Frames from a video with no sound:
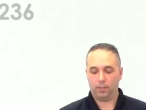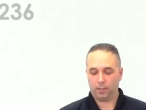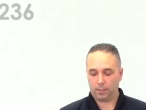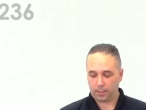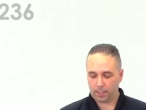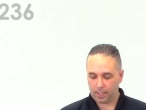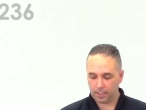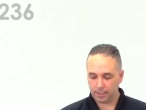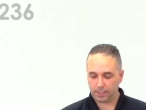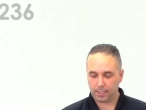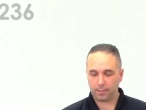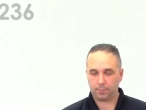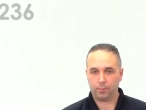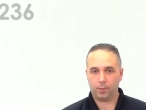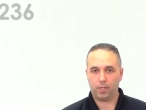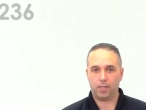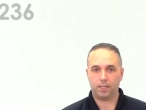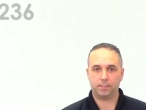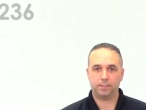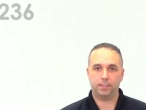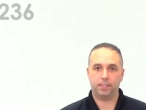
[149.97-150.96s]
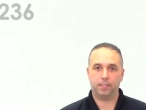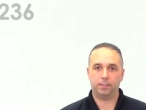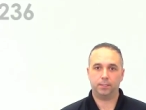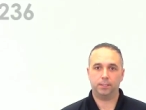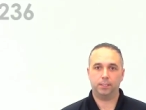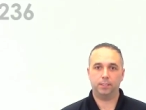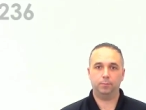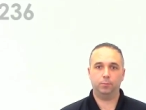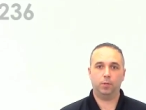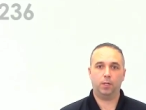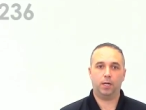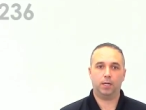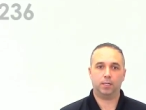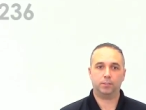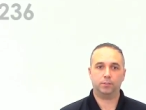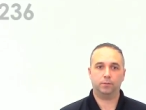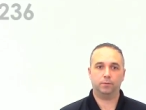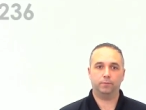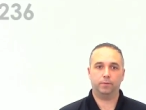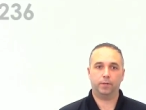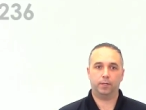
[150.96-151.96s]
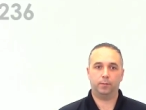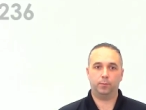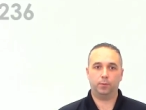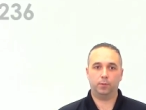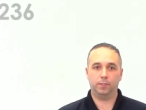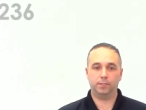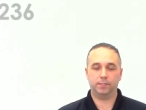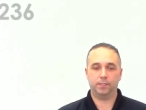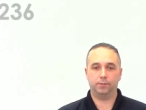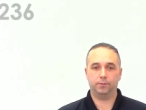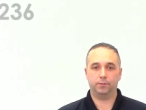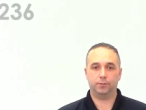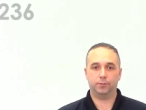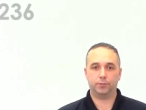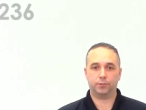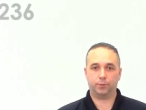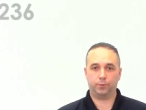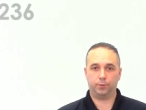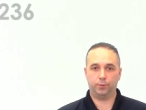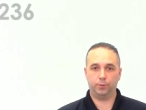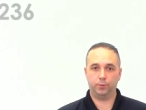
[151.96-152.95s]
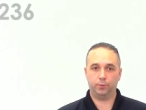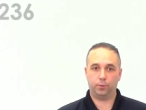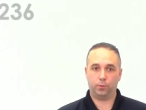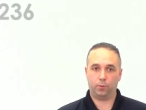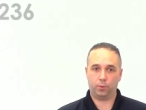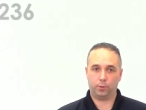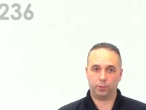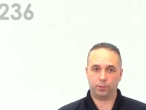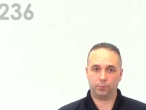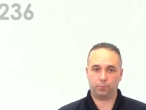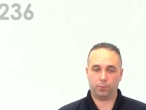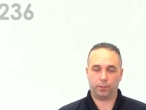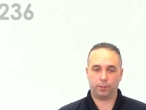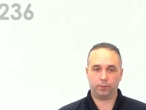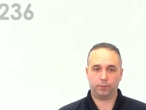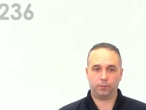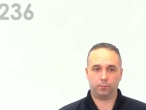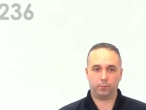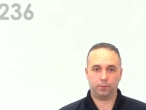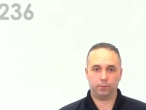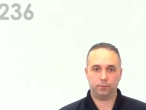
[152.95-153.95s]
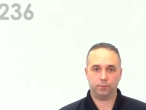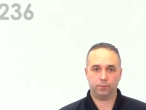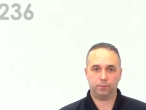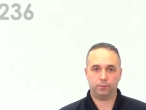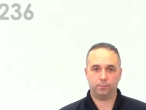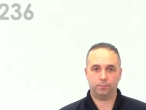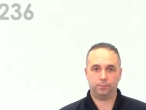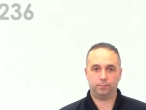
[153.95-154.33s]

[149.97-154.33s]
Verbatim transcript: Contact blocks and LED blocks are available as either screw or spring terminals.